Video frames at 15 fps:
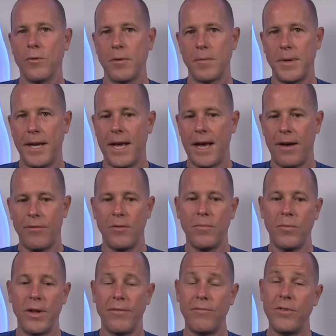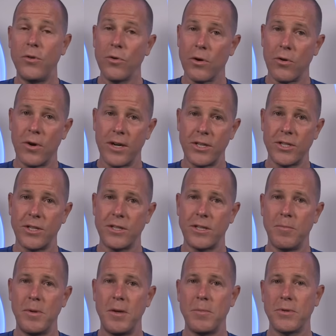going to be having, we have viewer questions
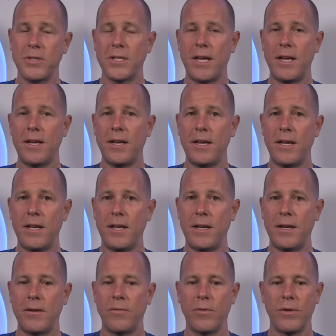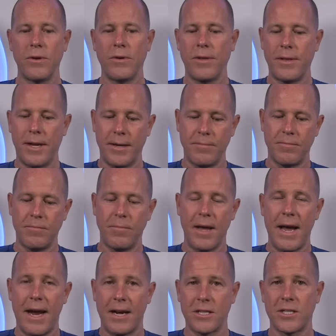that people send in where they
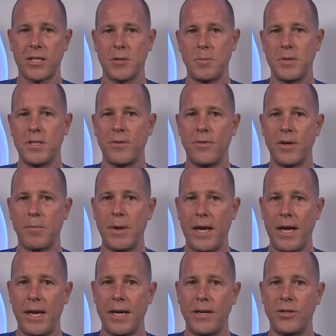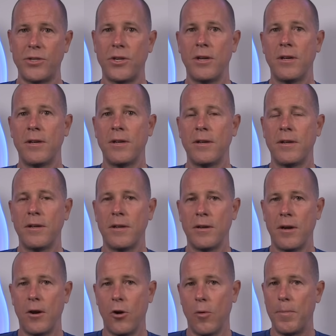ask a specific page
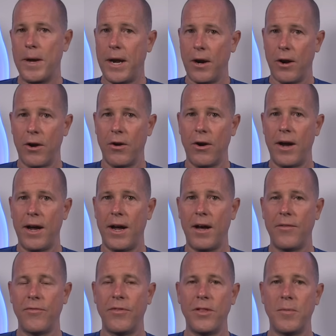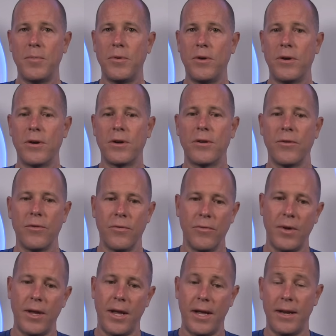or a paragraph in the book or
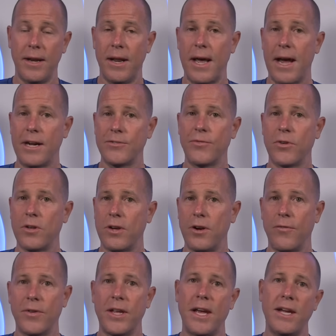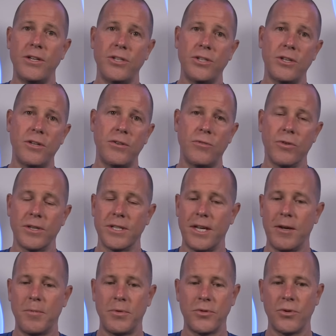and ask for clarification or
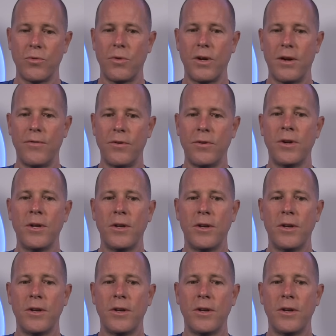examples or whatever.